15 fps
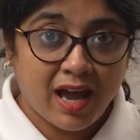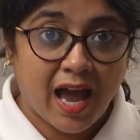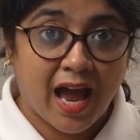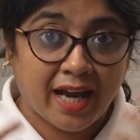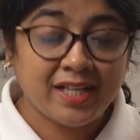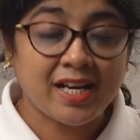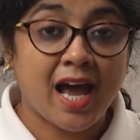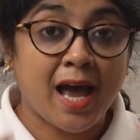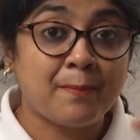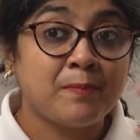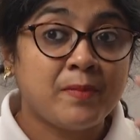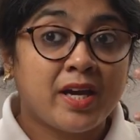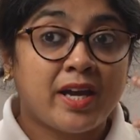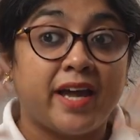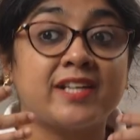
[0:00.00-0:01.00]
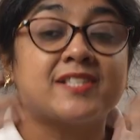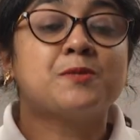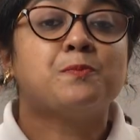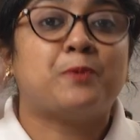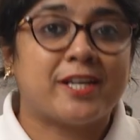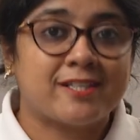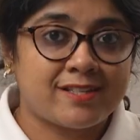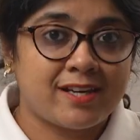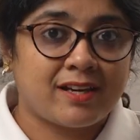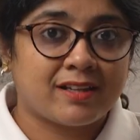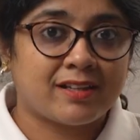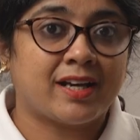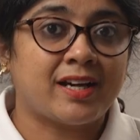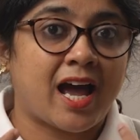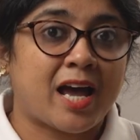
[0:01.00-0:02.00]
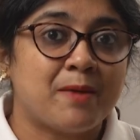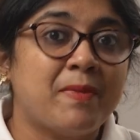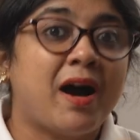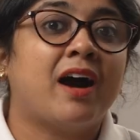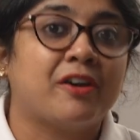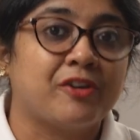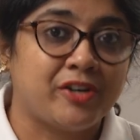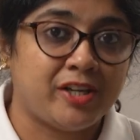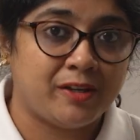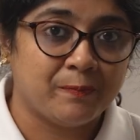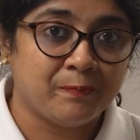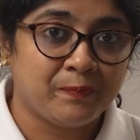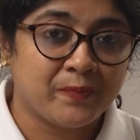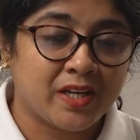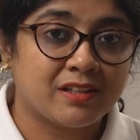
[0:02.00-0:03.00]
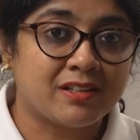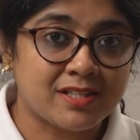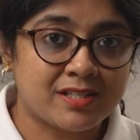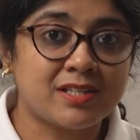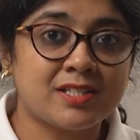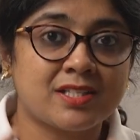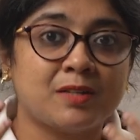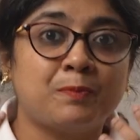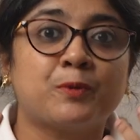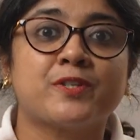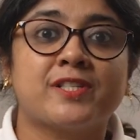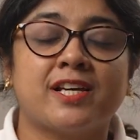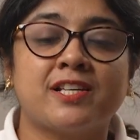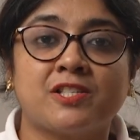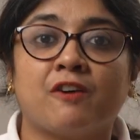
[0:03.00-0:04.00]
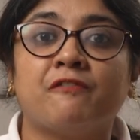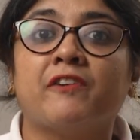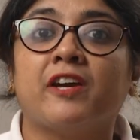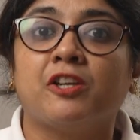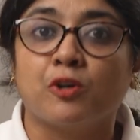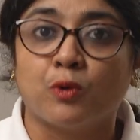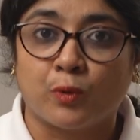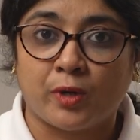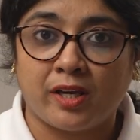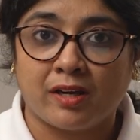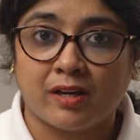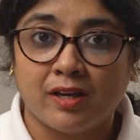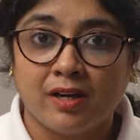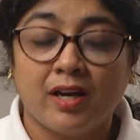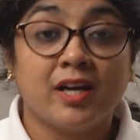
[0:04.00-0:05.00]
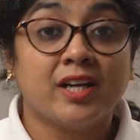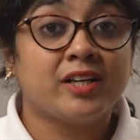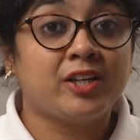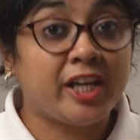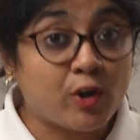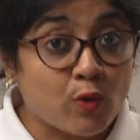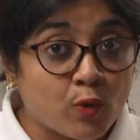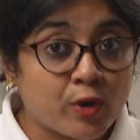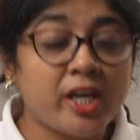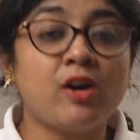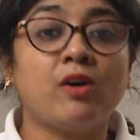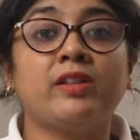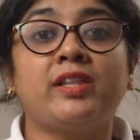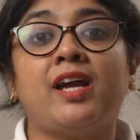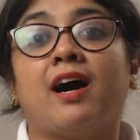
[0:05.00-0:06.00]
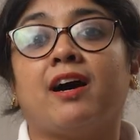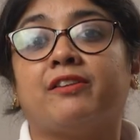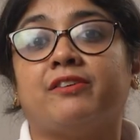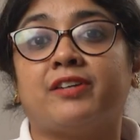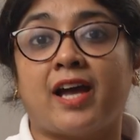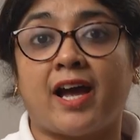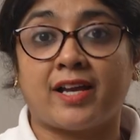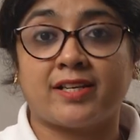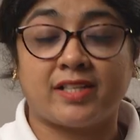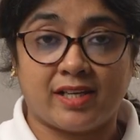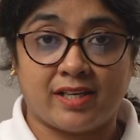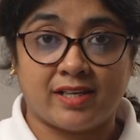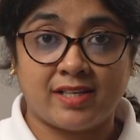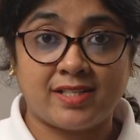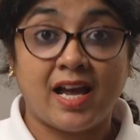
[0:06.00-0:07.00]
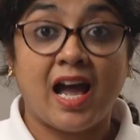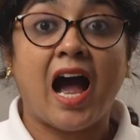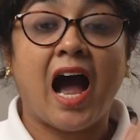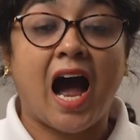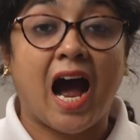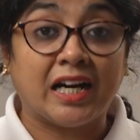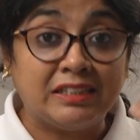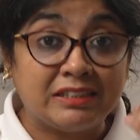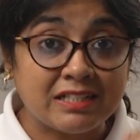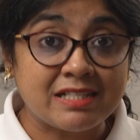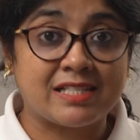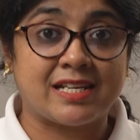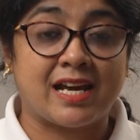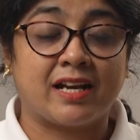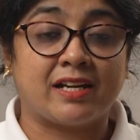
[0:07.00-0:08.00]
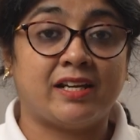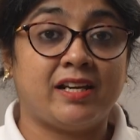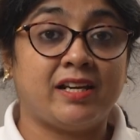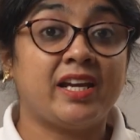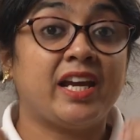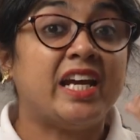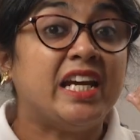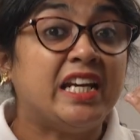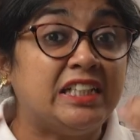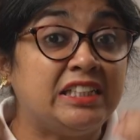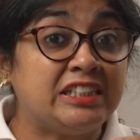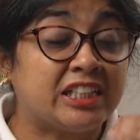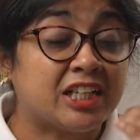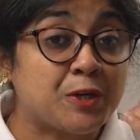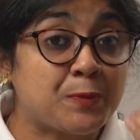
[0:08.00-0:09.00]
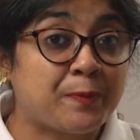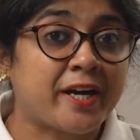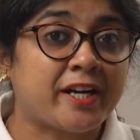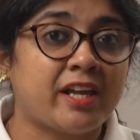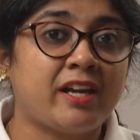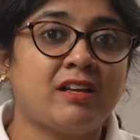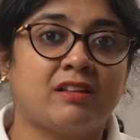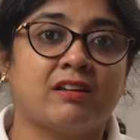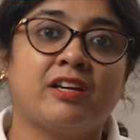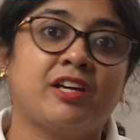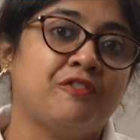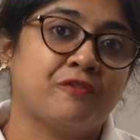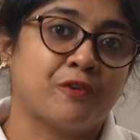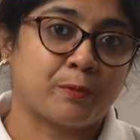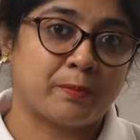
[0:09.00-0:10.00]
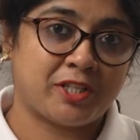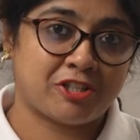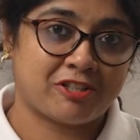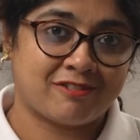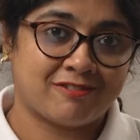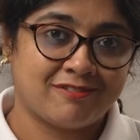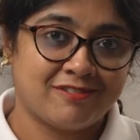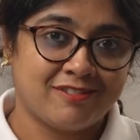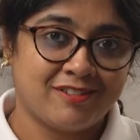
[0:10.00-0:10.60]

and I'm expressing that I'm hungry. This is the process of encoding. Decoding, on the other hand, is understanding, interpreting the information.